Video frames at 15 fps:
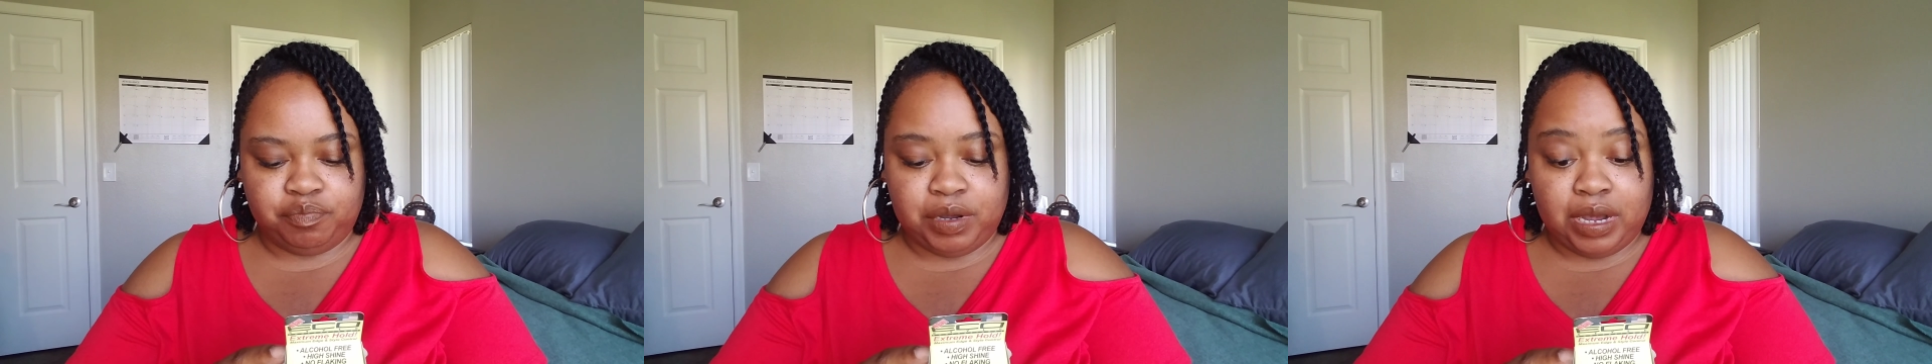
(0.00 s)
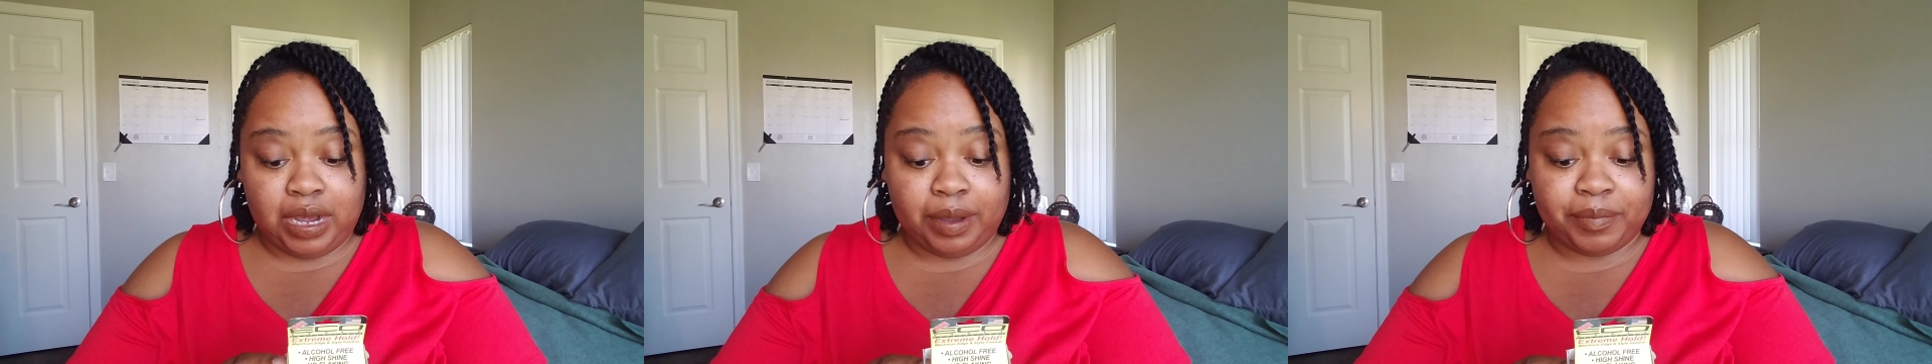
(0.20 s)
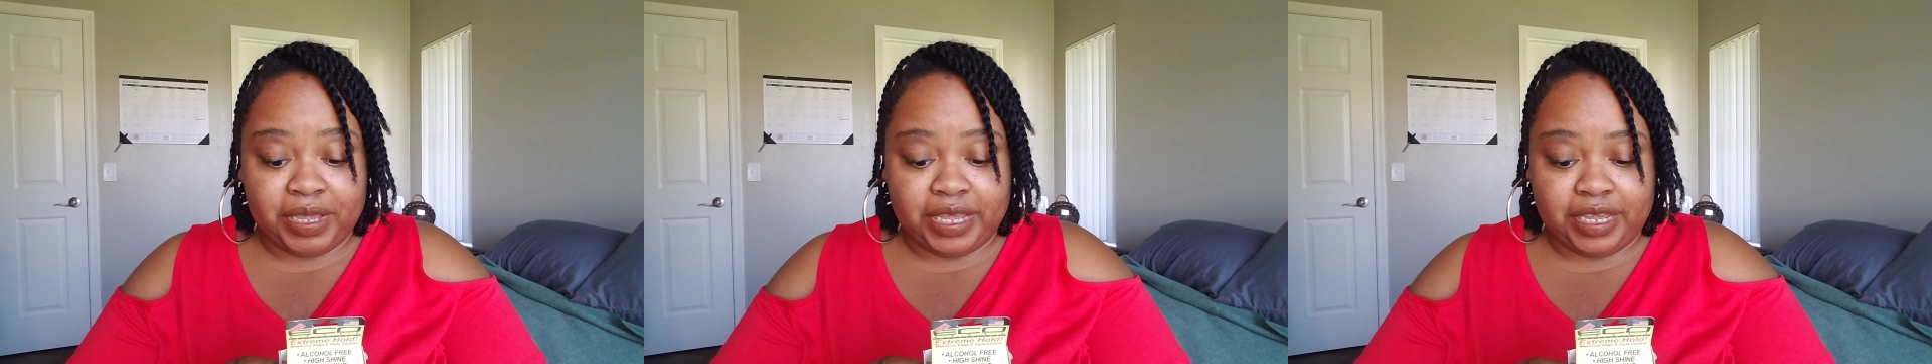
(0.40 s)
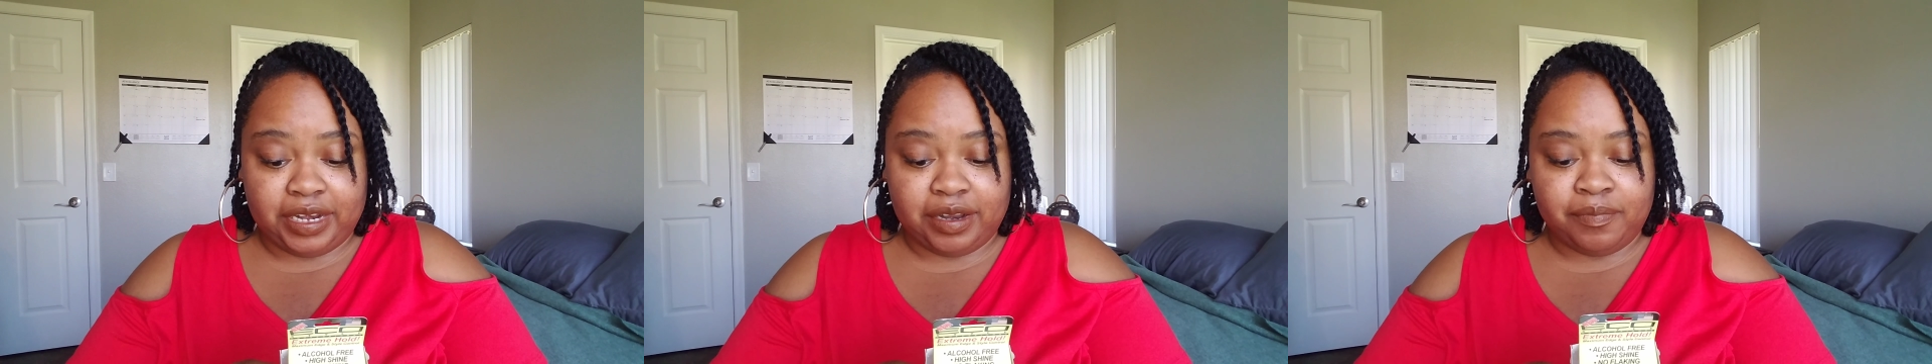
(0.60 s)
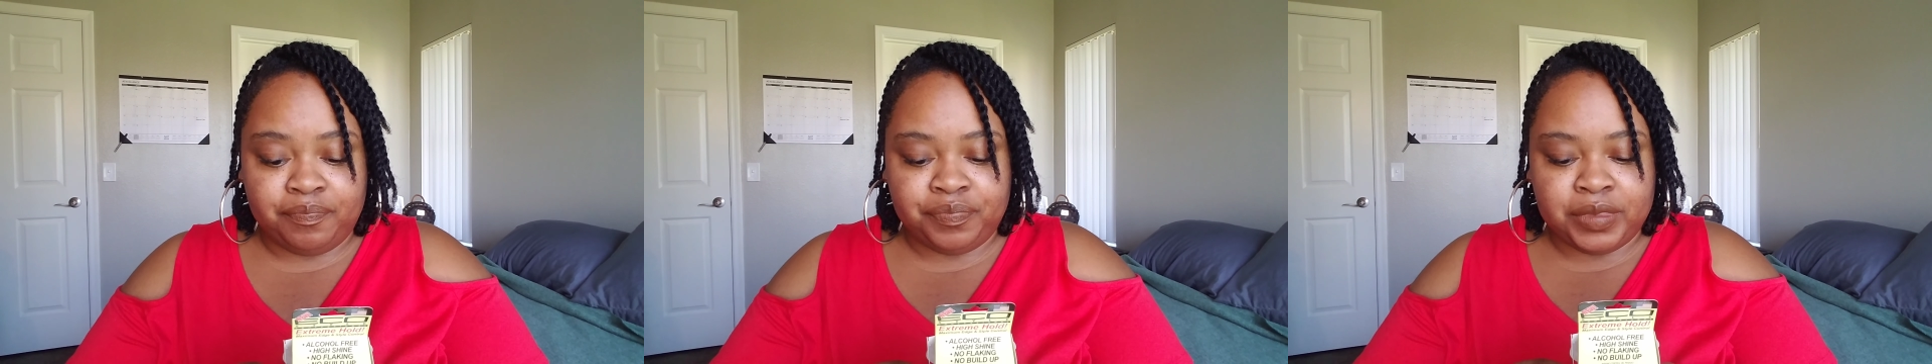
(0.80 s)

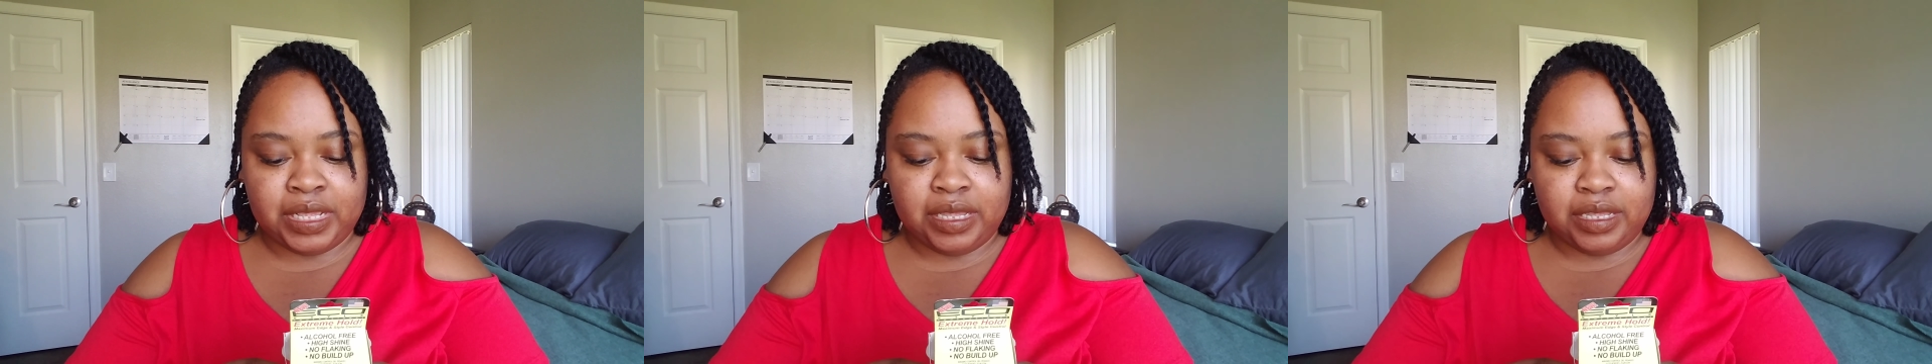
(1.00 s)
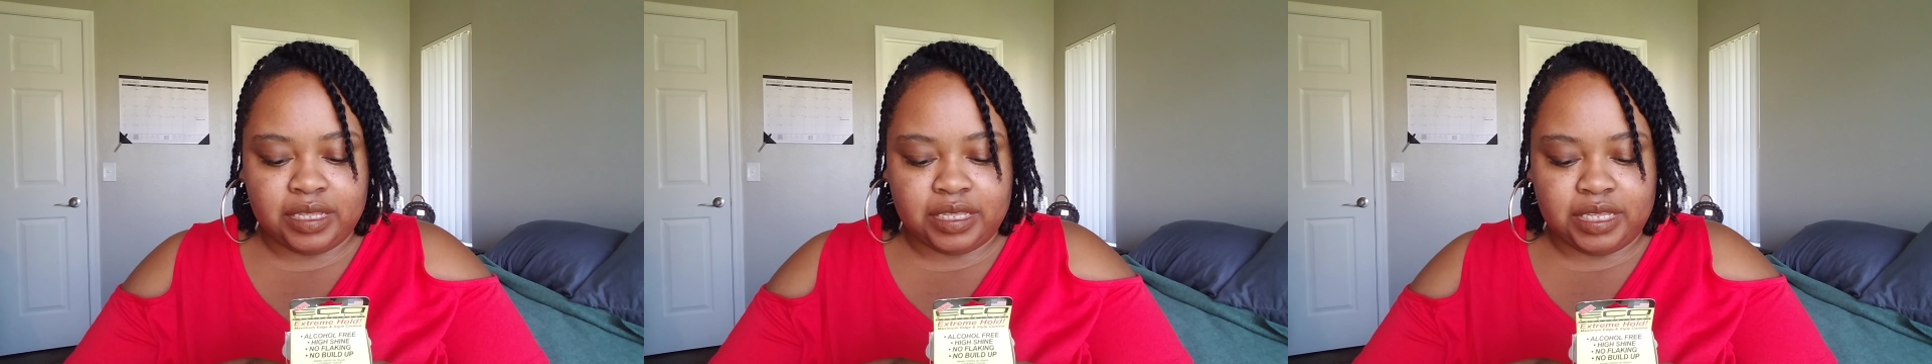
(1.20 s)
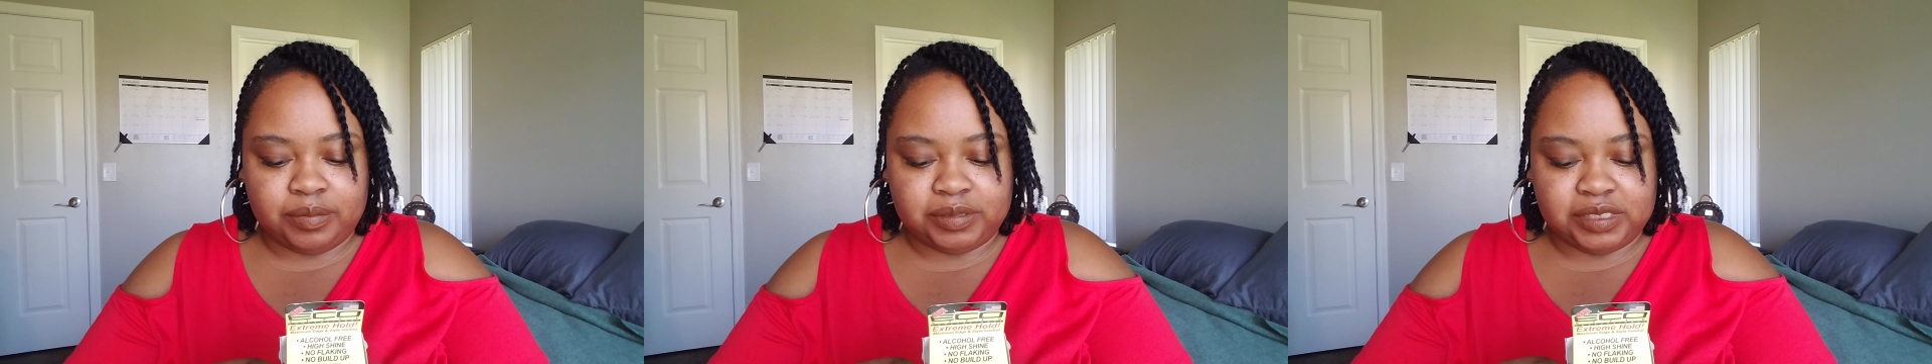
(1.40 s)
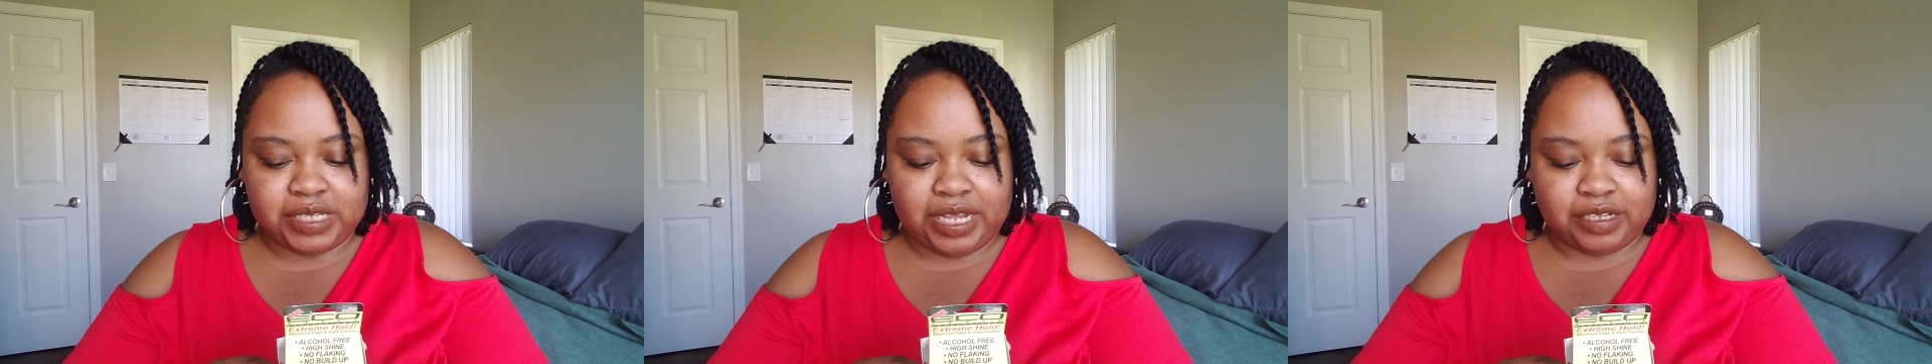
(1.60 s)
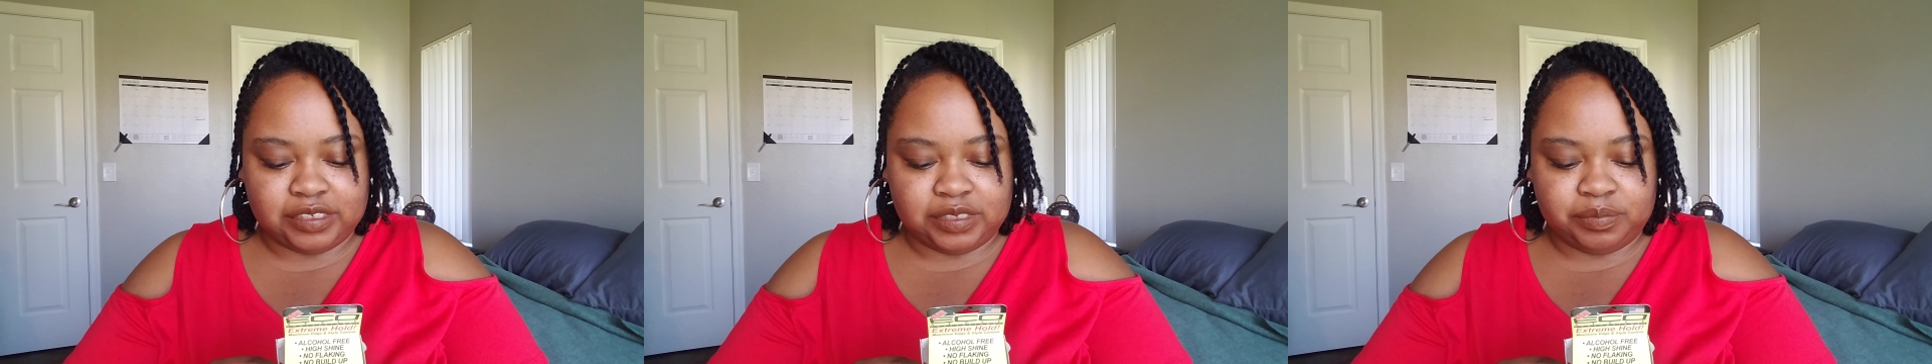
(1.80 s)
pomade Keep
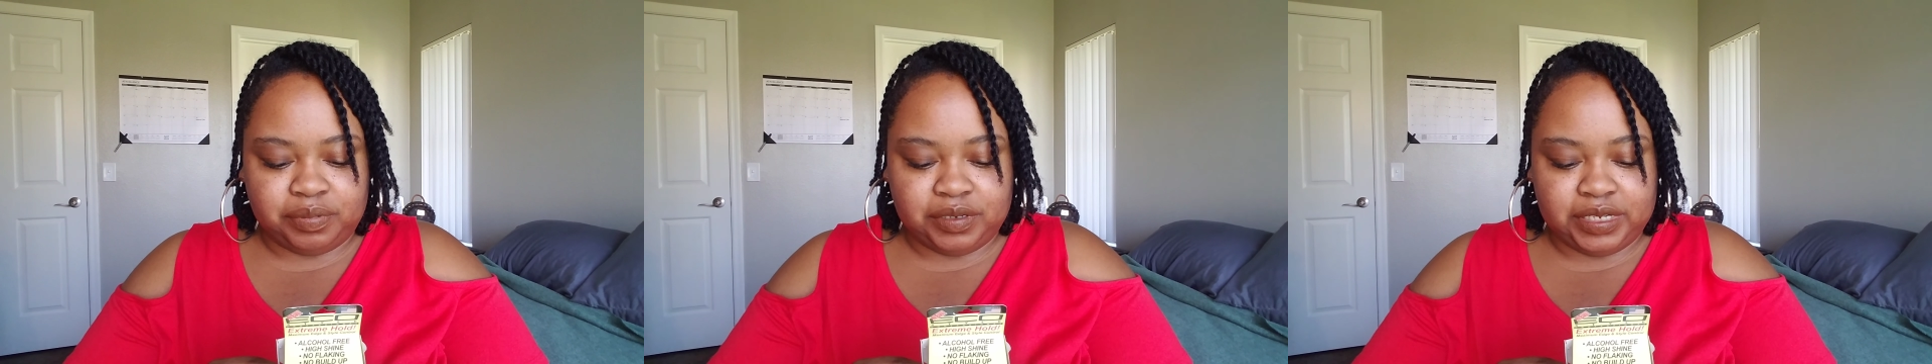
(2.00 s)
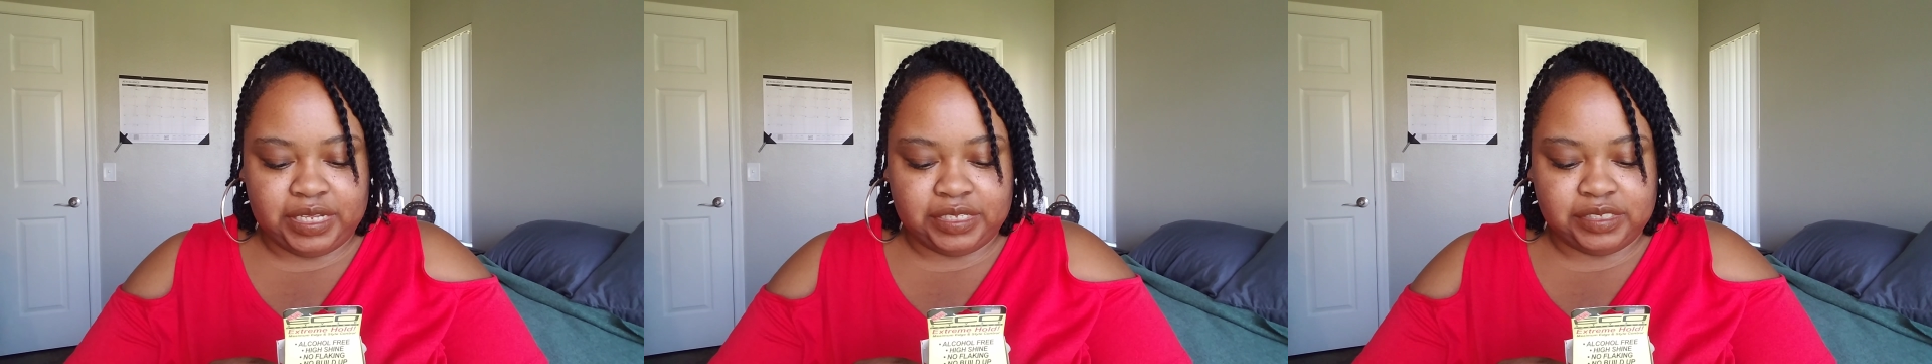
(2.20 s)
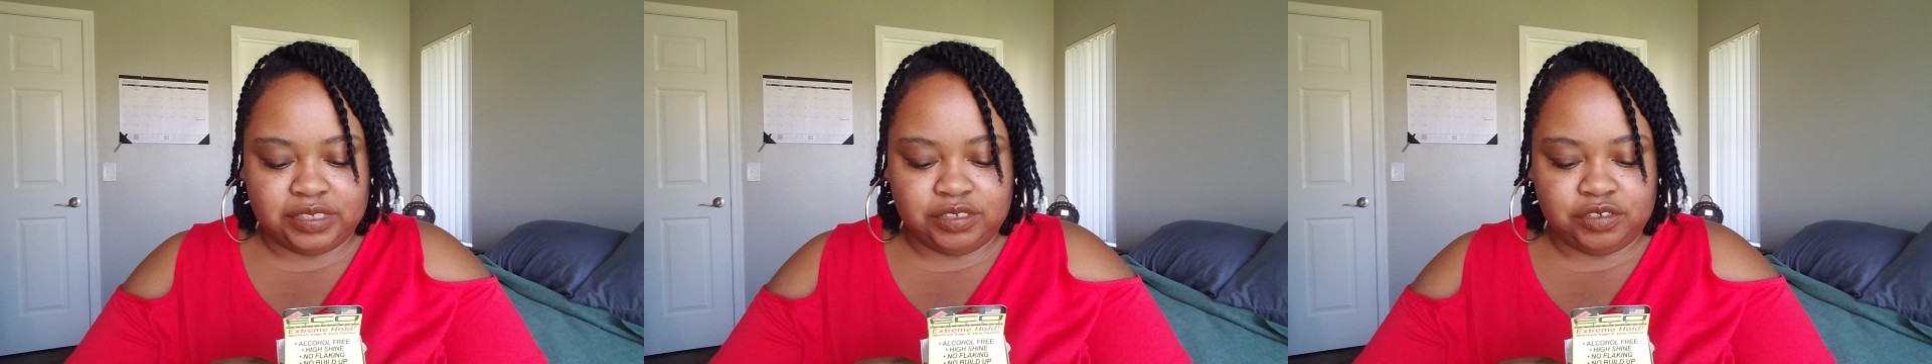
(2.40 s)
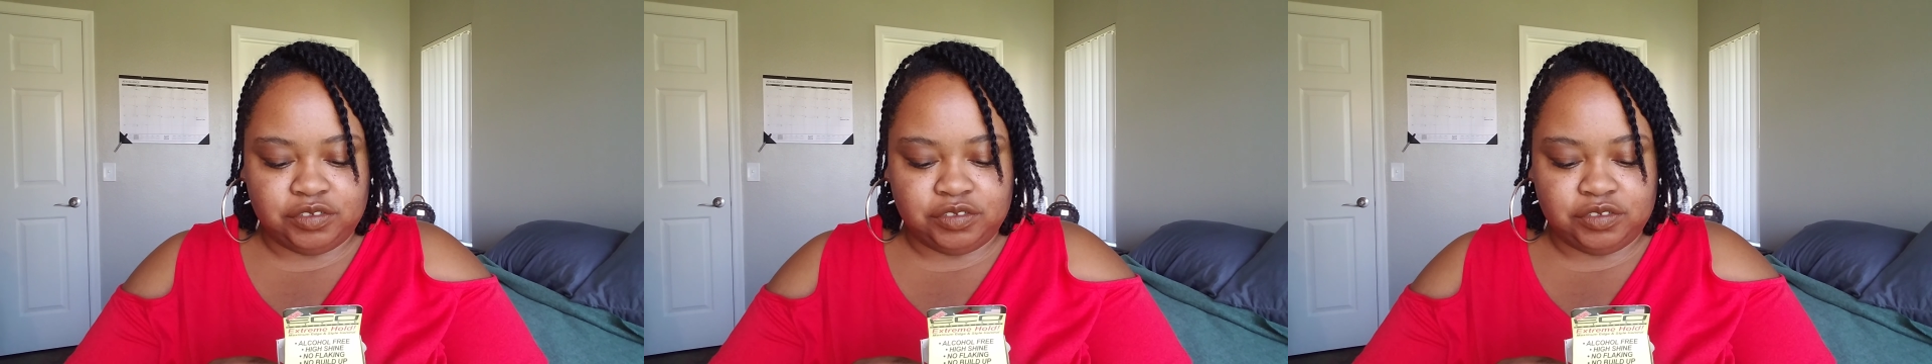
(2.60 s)
styles in place.